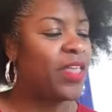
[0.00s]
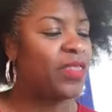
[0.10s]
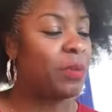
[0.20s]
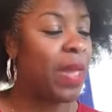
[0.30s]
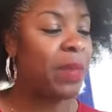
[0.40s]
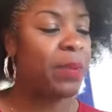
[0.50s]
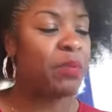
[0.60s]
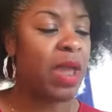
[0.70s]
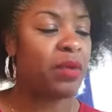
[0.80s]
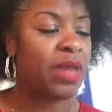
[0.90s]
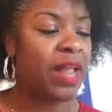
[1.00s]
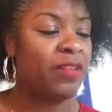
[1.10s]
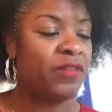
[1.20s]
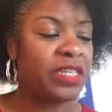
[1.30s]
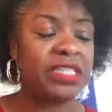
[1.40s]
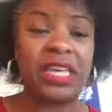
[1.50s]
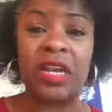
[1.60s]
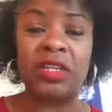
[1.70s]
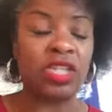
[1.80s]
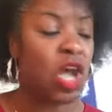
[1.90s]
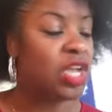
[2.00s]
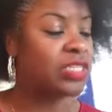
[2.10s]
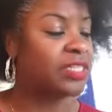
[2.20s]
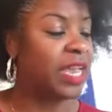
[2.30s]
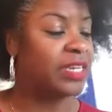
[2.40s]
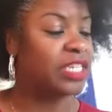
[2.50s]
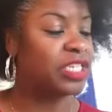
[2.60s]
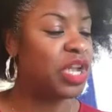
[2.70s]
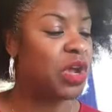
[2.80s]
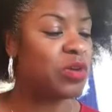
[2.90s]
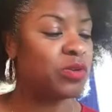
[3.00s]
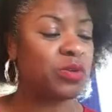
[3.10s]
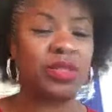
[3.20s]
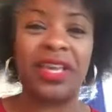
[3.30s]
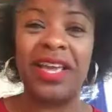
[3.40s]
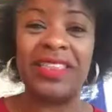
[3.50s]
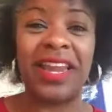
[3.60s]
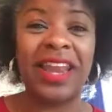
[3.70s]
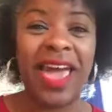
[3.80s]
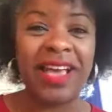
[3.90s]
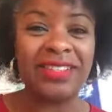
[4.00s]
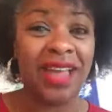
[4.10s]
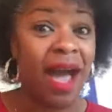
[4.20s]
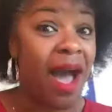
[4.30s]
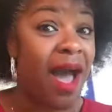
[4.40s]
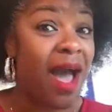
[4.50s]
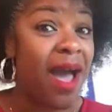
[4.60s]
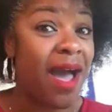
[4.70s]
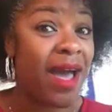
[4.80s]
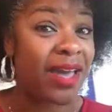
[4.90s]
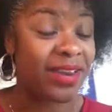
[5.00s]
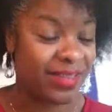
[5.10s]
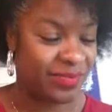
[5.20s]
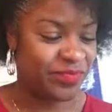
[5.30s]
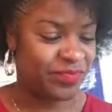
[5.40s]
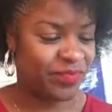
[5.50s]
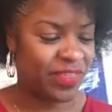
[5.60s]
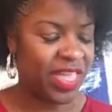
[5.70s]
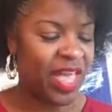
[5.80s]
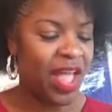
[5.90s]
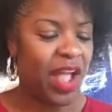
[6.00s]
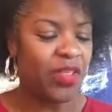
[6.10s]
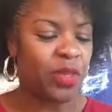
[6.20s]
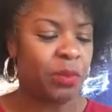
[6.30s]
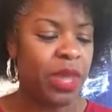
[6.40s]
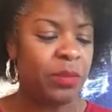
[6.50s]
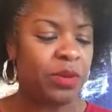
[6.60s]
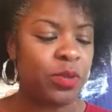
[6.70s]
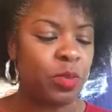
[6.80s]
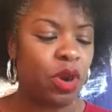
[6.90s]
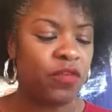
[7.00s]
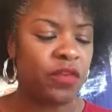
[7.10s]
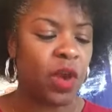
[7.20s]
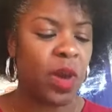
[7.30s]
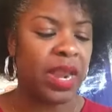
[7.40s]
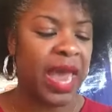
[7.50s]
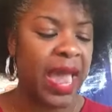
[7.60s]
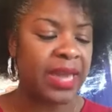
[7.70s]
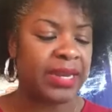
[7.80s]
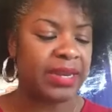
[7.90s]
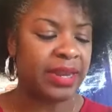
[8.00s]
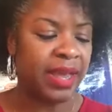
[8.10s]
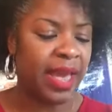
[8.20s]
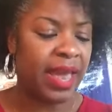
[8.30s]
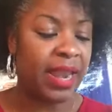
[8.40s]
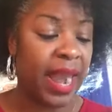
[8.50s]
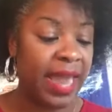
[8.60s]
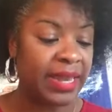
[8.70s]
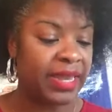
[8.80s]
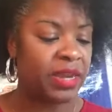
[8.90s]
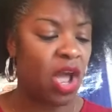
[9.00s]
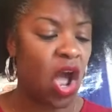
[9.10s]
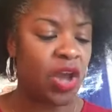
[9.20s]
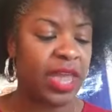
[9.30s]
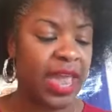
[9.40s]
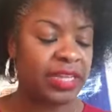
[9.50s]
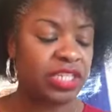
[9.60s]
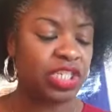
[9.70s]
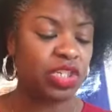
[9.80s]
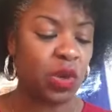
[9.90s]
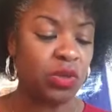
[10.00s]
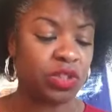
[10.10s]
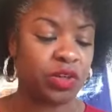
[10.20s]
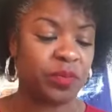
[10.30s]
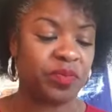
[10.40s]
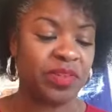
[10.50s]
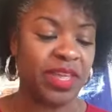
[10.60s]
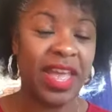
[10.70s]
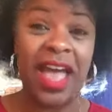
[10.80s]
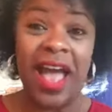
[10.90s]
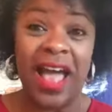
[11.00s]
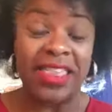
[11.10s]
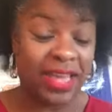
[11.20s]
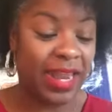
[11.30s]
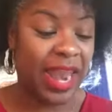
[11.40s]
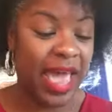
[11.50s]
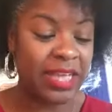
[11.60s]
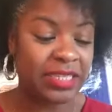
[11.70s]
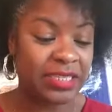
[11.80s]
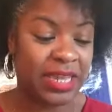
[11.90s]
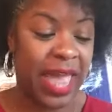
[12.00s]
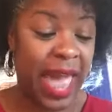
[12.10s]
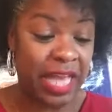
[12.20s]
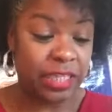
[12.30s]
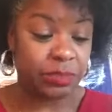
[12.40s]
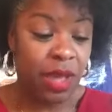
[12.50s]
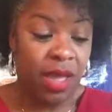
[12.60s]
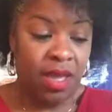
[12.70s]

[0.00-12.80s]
The baby brown elfin settled on Sandy's nose. The class ah. The big blue morpho alighted on Andy's shoulder. The class gasped,